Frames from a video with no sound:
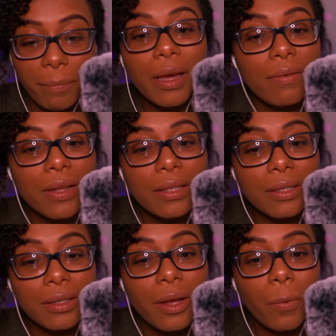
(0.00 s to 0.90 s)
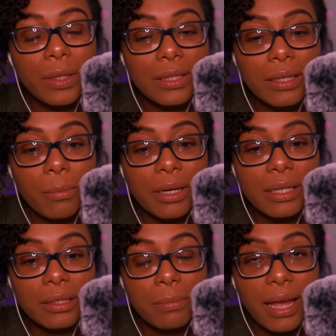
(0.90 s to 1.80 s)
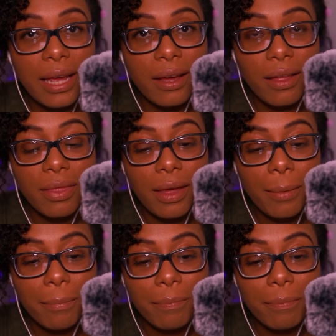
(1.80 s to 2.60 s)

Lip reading: Ravens know when someone is spying on them.